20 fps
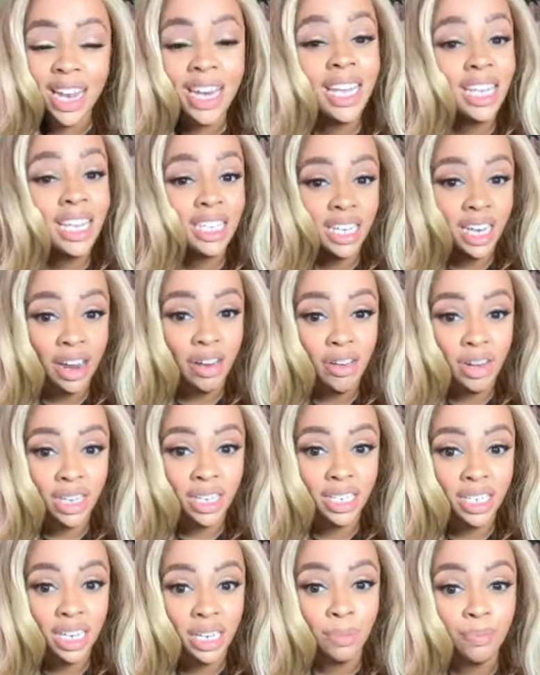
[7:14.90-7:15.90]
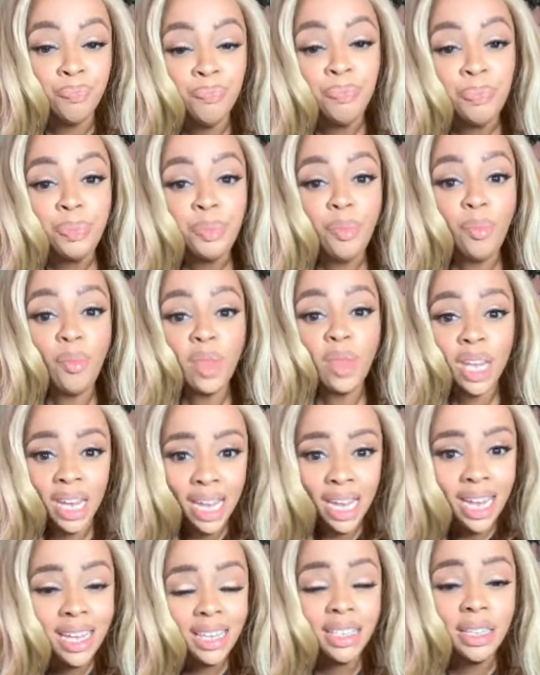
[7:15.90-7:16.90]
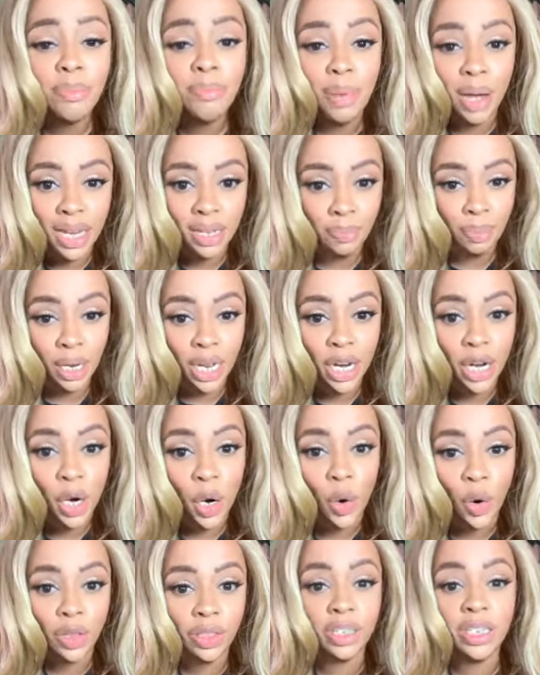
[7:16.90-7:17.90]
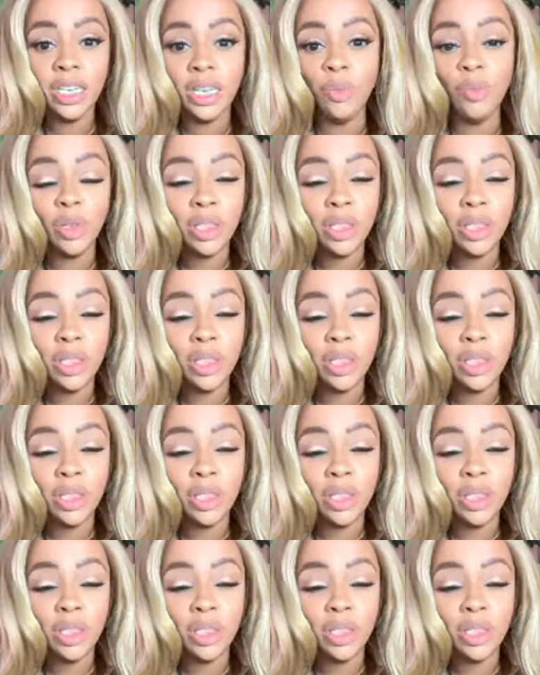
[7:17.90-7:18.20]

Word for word: And he's carried his team. He is the best player on the team,